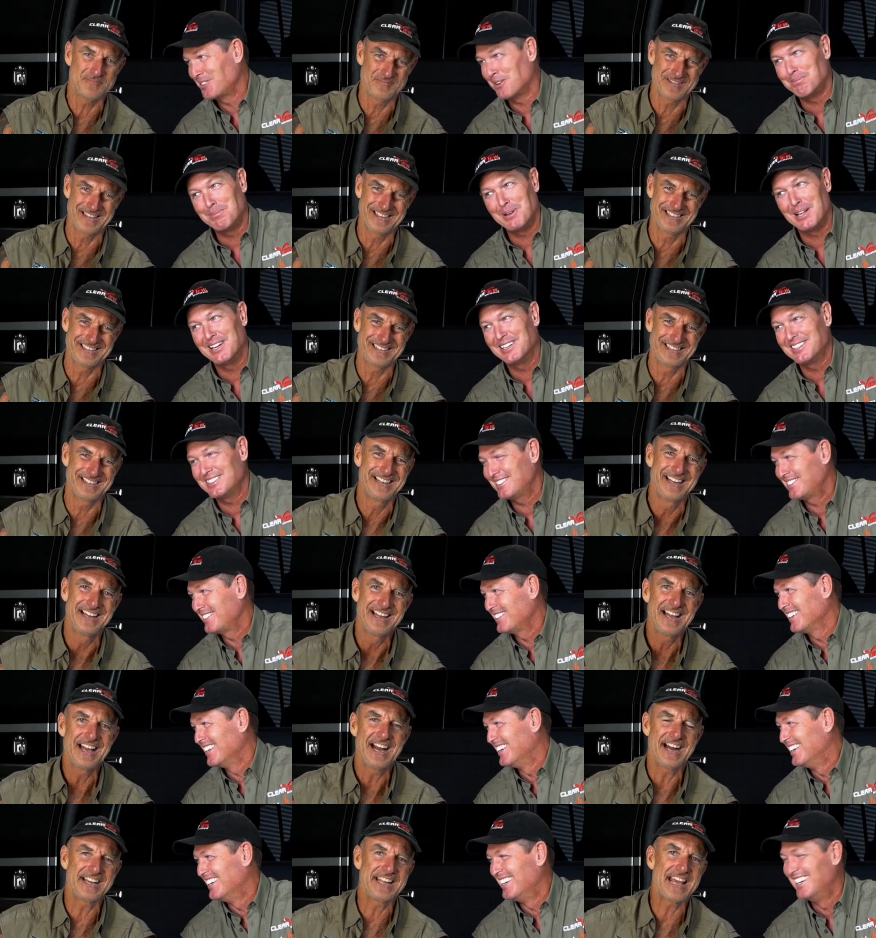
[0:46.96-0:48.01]
Speaker 1: Top
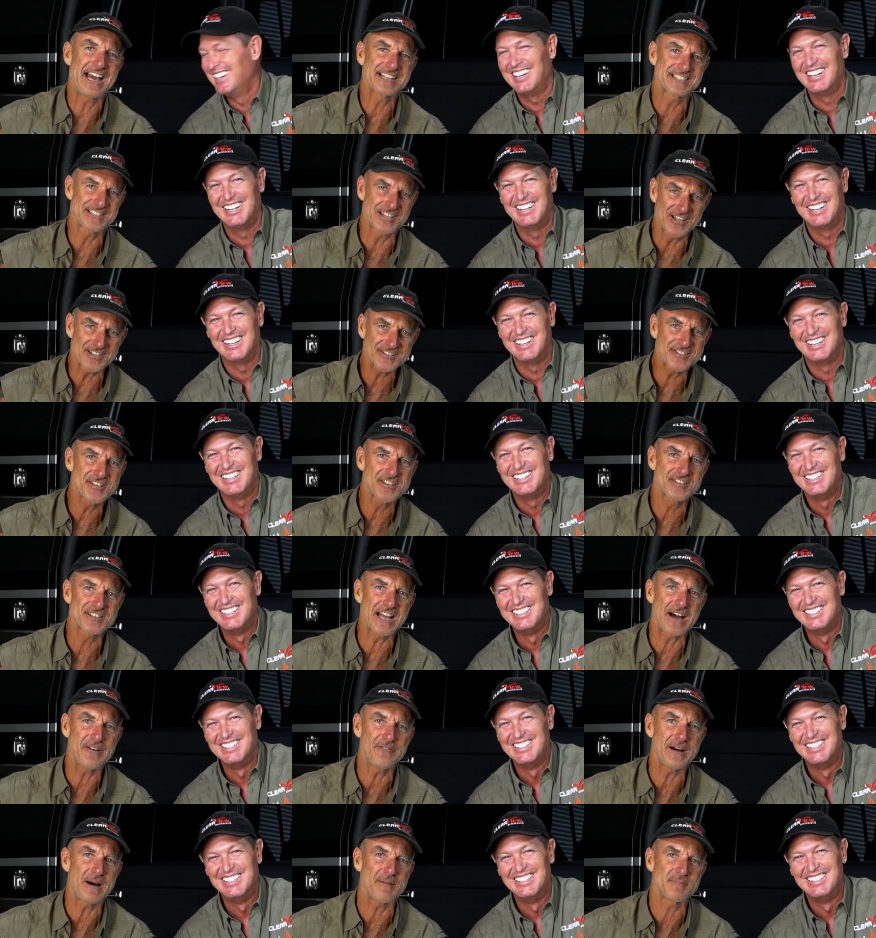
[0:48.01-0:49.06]
blokes. And he has lots of
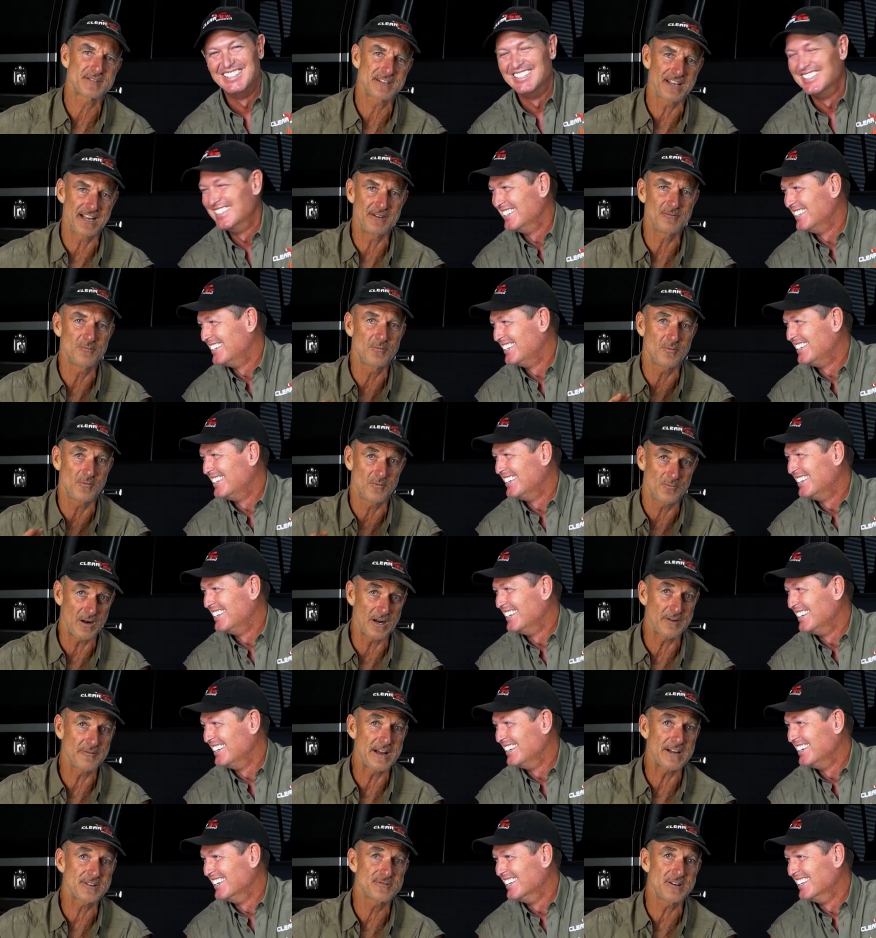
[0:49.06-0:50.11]
stuff-ups, and
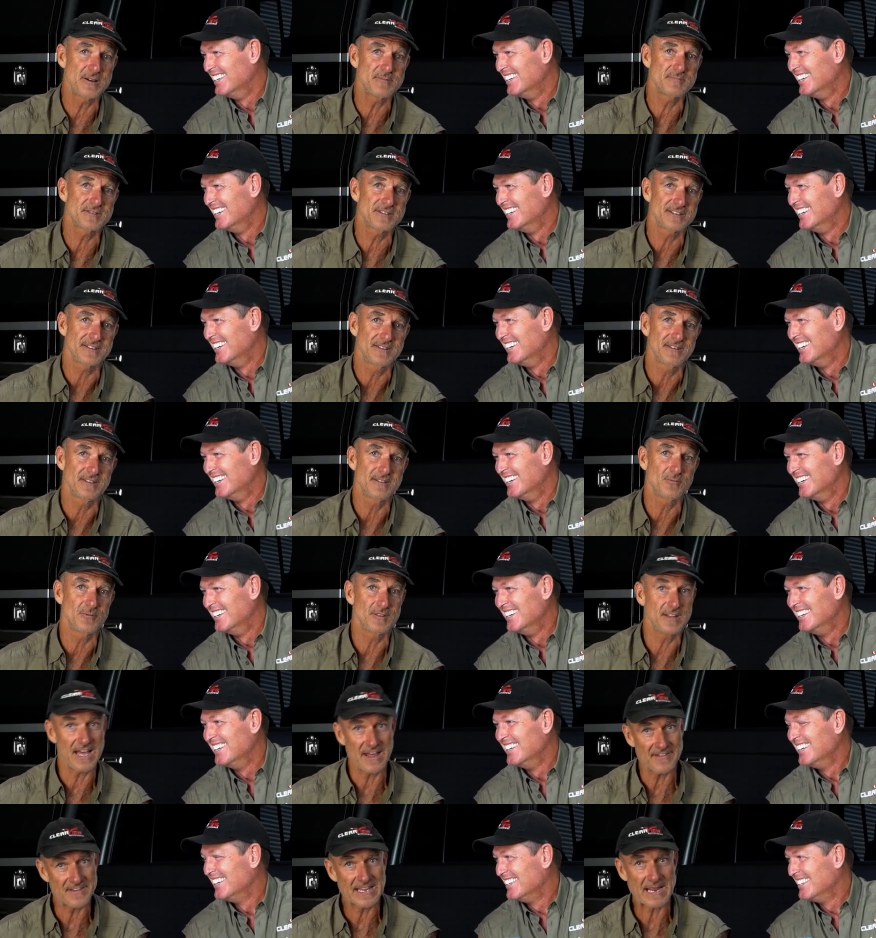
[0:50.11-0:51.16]
one of our trips,
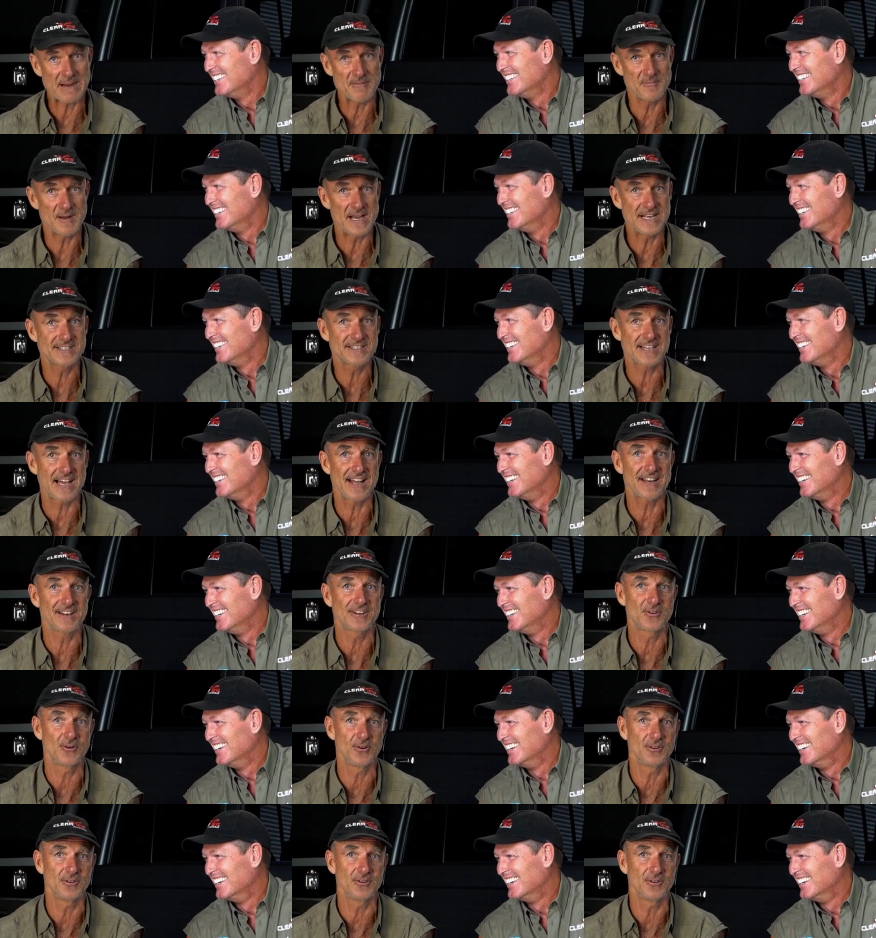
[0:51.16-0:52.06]
the other cameraman started